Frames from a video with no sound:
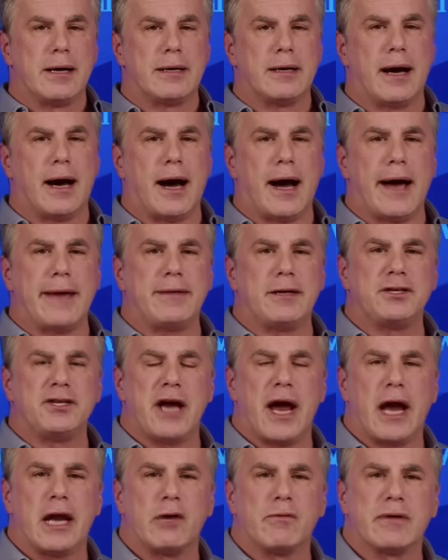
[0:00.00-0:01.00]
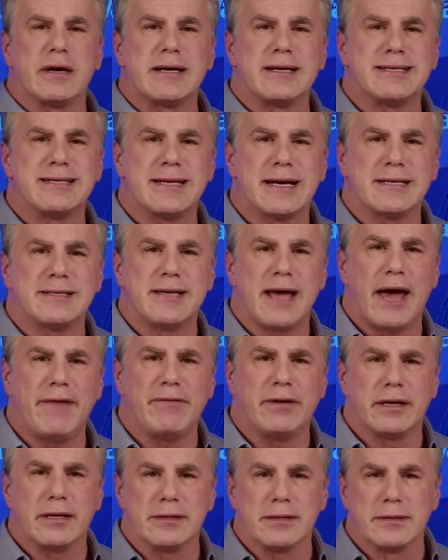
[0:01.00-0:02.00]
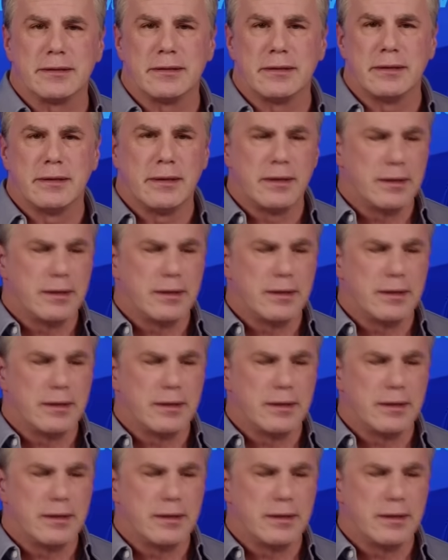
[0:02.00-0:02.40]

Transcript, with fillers: to hide the January 6 evidence.